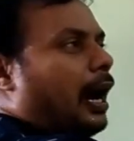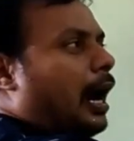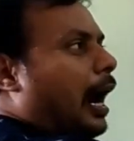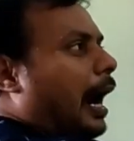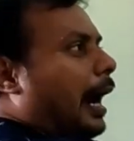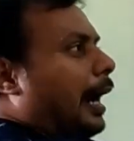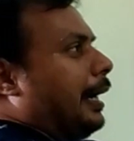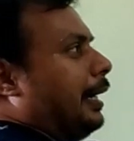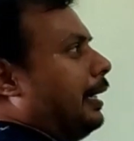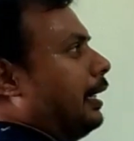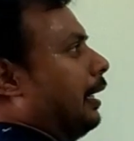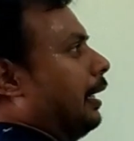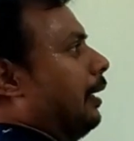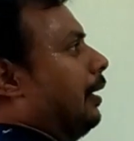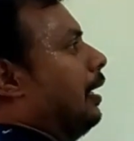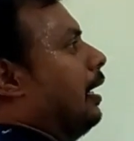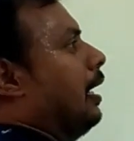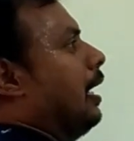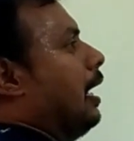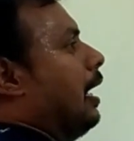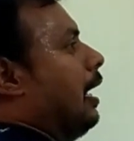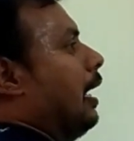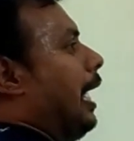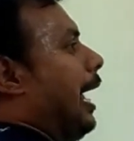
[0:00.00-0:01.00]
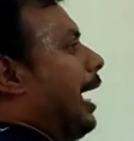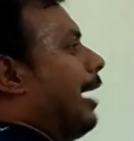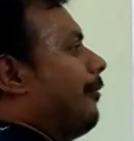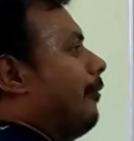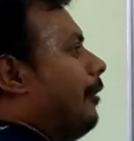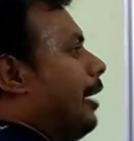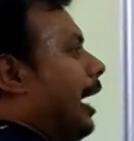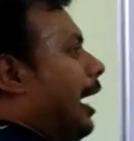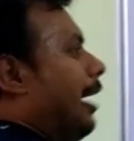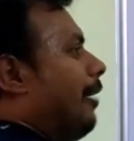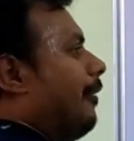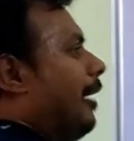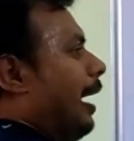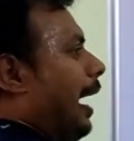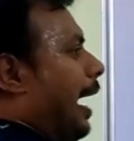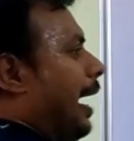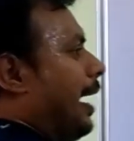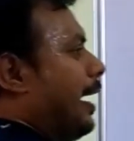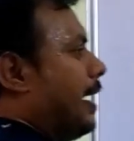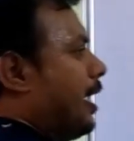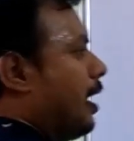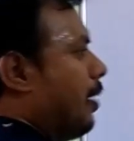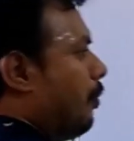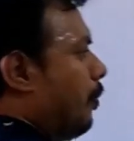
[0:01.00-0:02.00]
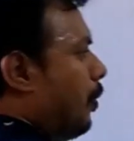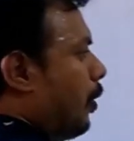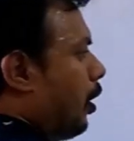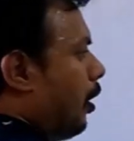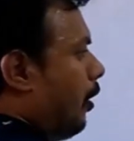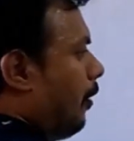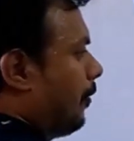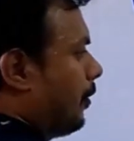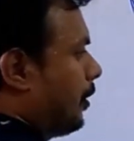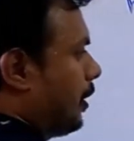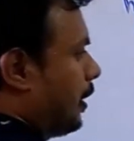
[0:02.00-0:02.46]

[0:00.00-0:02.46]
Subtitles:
height. Like we have n number of